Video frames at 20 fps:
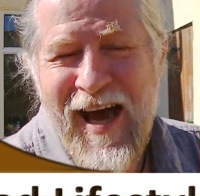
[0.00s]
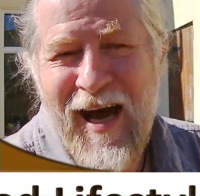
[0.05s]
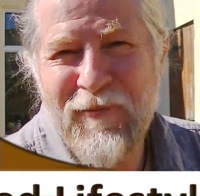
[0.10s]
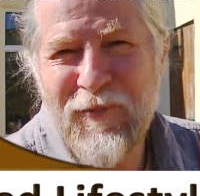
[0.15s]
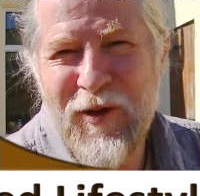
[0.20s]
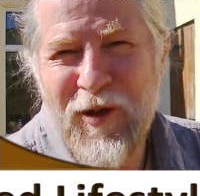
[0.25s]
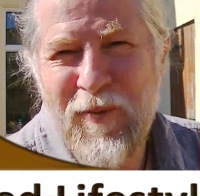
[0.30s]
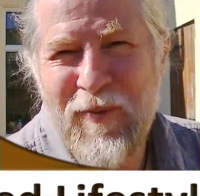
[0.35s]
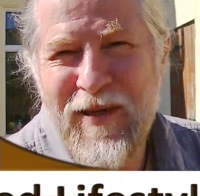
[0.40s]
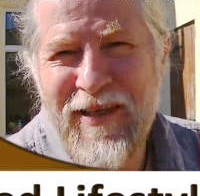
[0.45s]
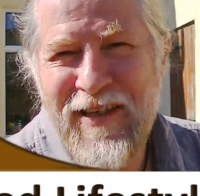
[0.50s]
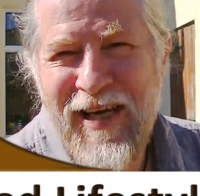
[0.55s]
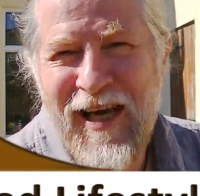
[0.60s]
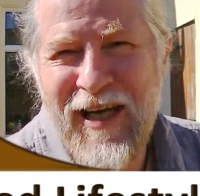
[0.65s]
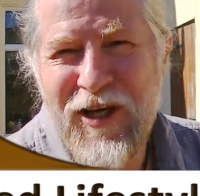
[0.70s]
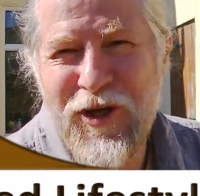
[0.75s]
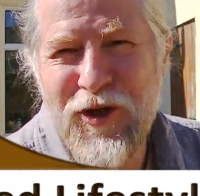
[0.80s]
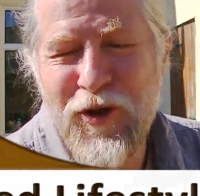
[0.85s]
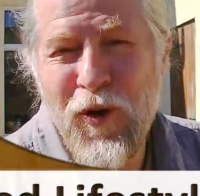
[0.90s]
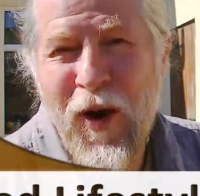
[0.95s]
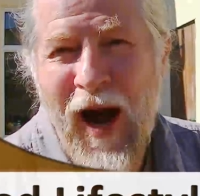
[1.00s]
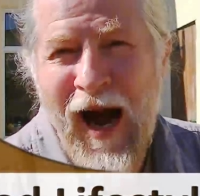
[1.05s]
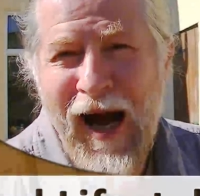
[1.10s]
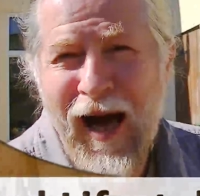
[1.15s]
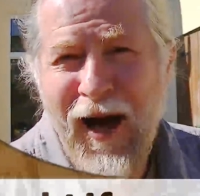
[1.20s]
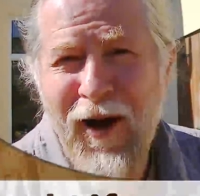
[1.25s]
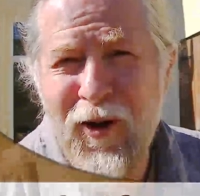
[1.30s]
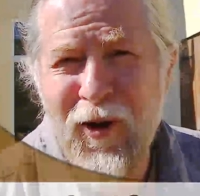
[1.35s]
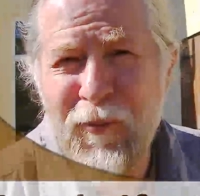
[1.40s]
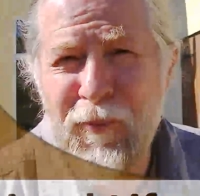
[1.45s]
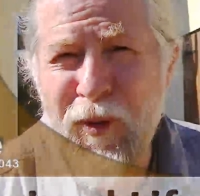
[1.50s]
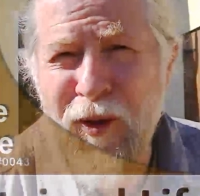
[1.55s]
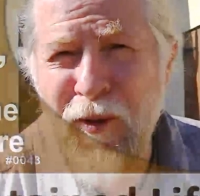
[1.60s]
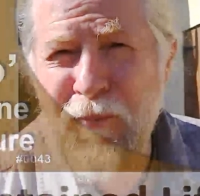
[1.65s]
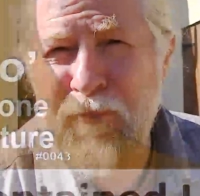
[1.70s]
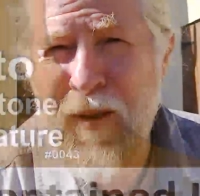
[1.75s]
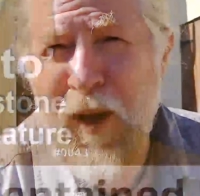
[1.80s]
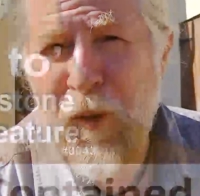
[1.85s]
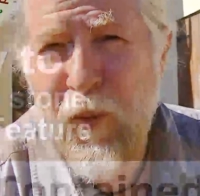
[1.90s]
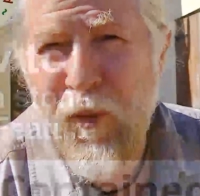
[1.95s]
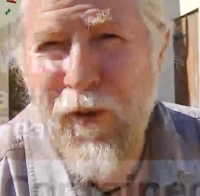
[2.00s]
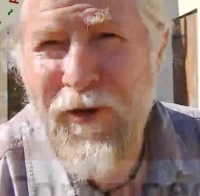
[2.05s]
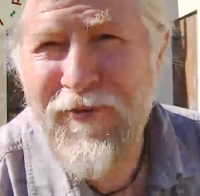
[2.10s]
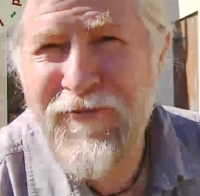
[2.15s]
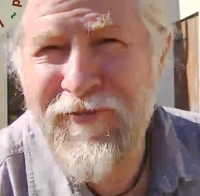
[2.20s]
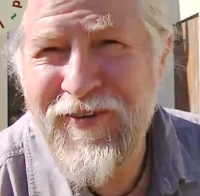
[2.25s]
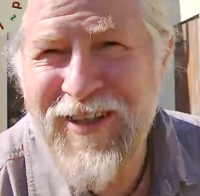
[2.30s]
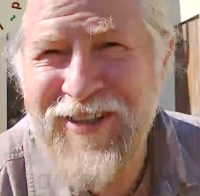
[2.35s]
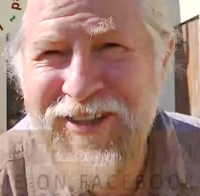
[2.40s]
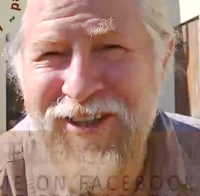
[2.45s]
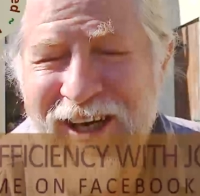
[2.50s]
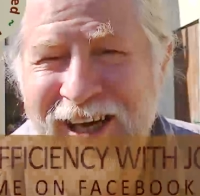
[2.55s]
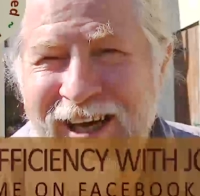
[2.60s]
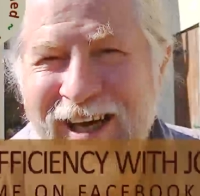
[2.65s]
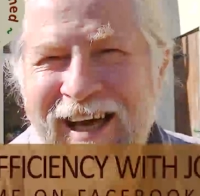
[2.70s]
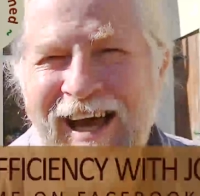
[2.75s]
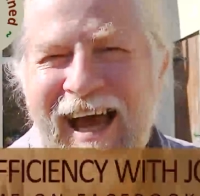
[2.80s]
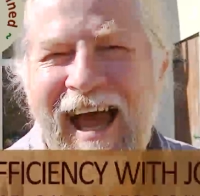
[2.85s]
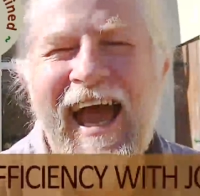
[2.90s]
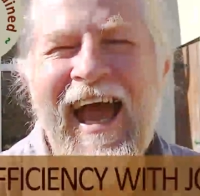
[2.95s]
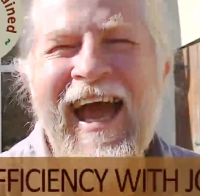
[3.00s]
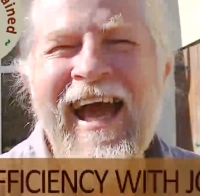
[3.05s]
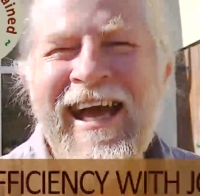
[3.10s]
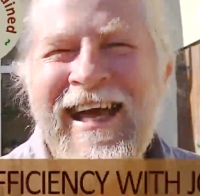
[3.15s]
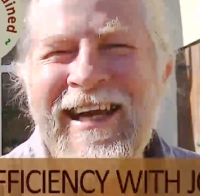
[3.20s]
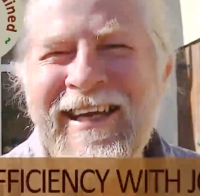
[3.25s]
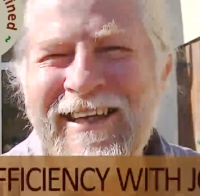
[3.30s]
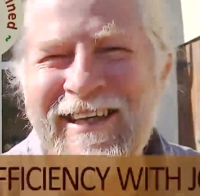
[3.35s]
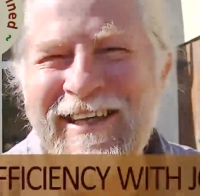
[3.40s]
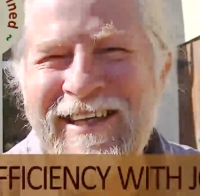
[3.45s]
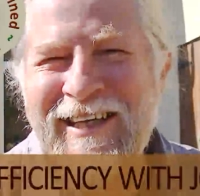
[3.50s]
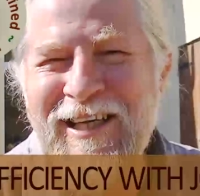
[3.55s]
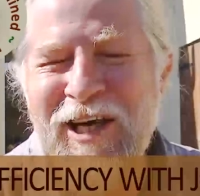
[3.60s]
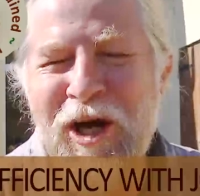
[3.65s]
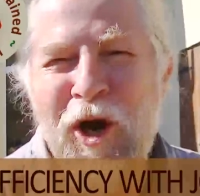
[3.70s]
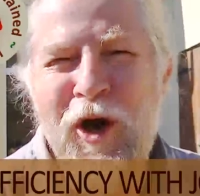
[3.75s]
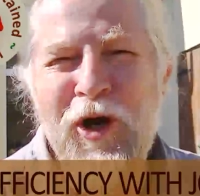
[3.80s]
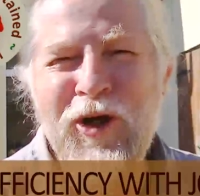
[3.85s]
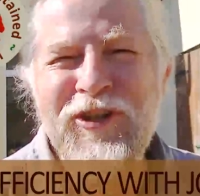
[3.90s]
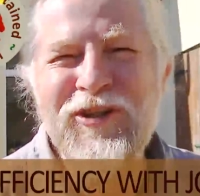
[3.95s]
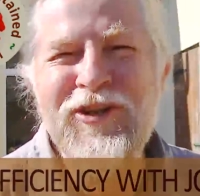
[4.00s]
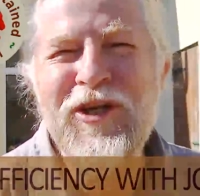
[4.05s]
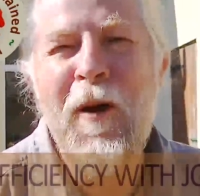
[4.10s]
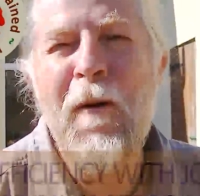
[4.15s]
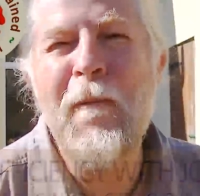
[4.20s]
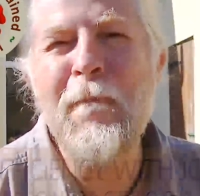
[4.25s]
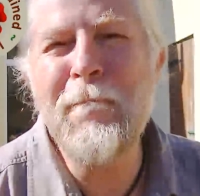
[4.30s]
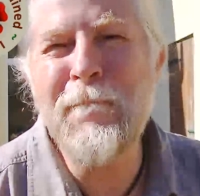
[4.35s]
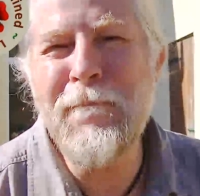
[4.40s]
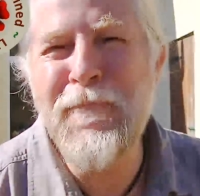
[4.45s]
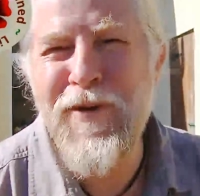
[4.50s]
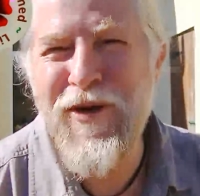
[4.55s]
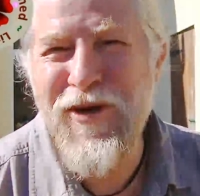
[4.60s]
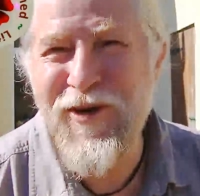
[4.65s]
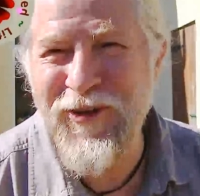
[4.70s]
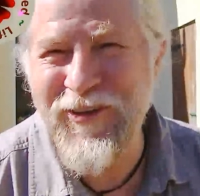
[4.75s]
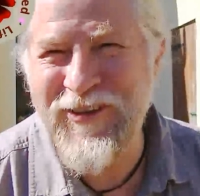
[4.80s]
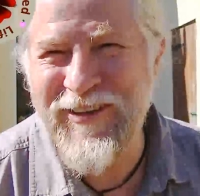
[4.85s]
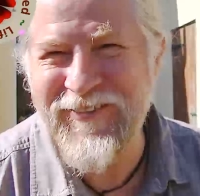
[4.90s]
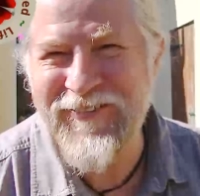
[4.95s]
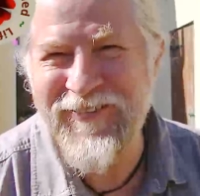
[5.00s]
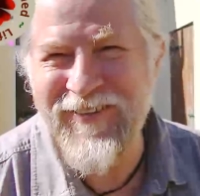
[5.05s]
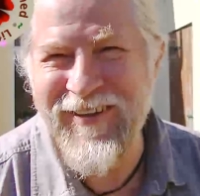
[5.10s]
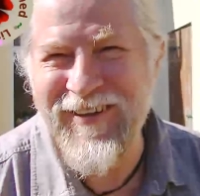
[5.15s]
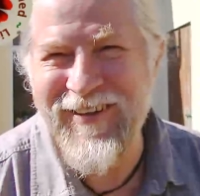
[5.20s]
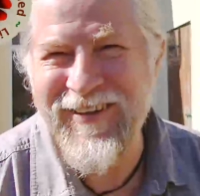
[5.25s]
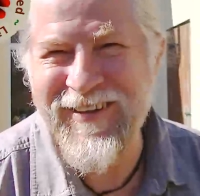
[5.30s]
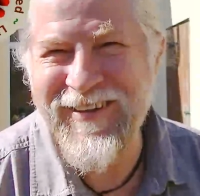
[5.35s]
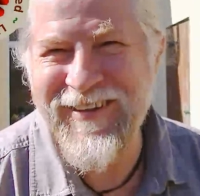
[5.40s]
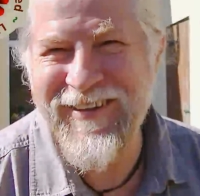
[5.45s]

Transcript: I'm going to be telling you how I built my water feature, and it looks beautiful.